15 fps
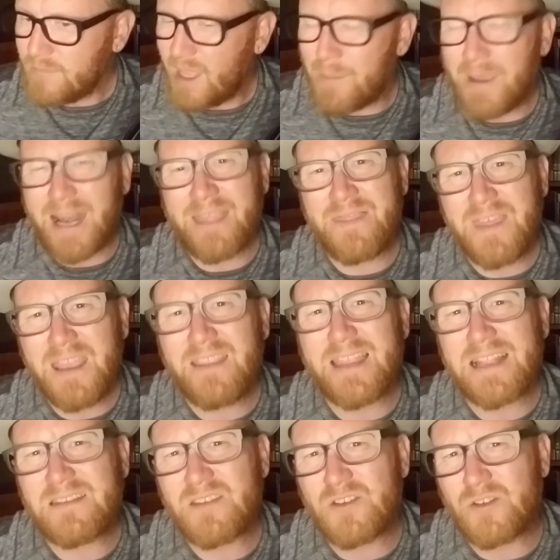But I think
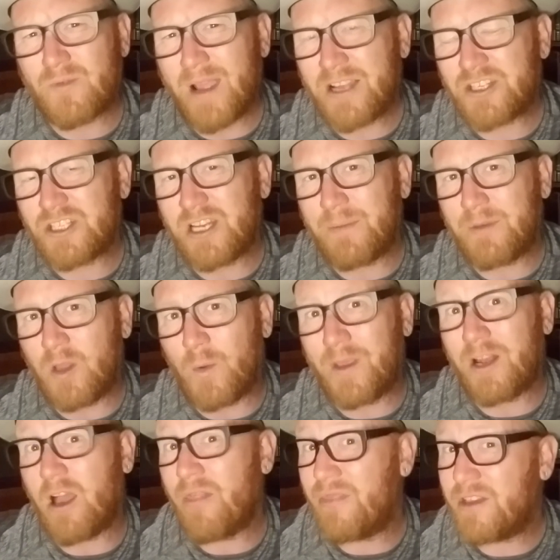that's the direction I'm
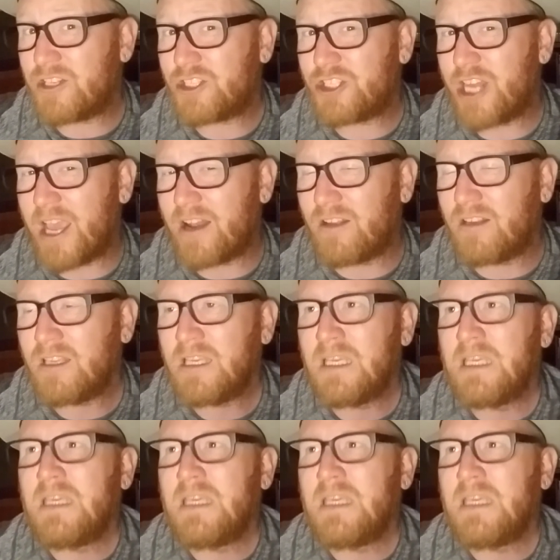going on this channel.